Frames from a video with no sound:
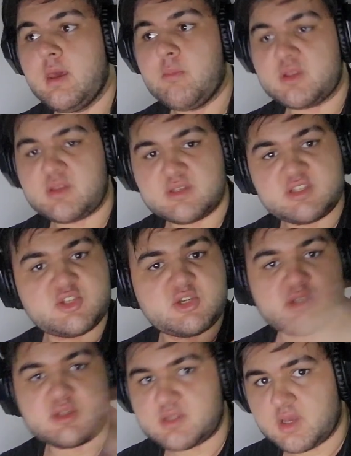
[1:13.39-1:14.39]
But this is
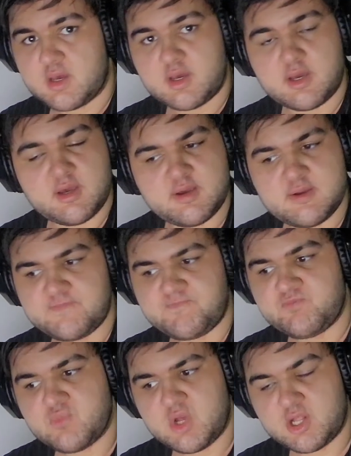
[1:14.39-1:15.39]
just a
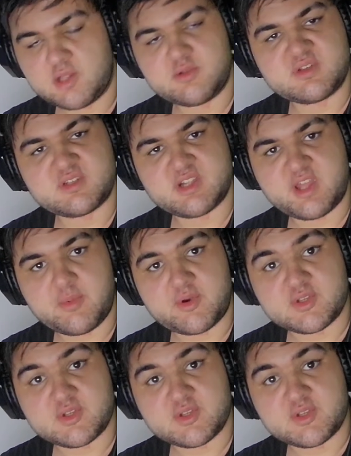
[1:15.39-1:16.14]
little disclaimer.